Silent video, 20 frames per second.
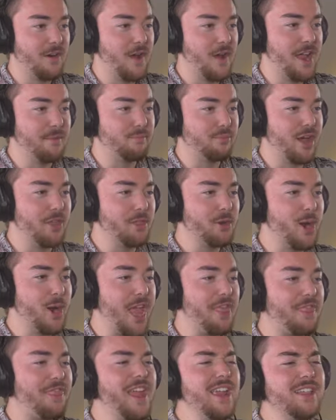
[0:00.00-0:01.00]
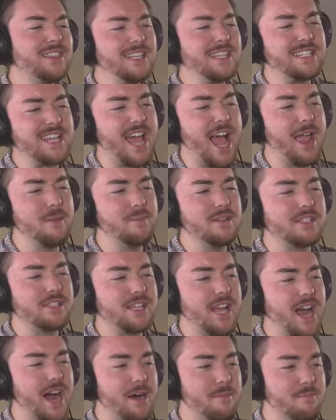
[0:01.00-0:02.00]
All right, brother, I think the time has
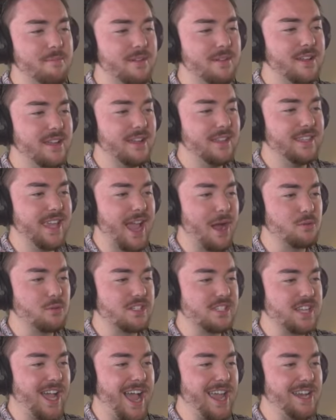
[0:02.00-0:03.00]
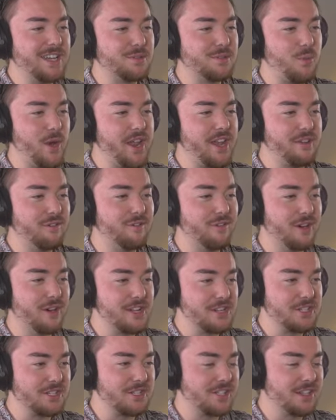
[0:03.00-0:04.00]
come. The outside is waiting for
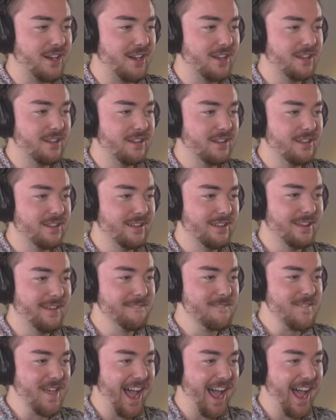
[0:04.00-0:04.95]
us. So scared, man.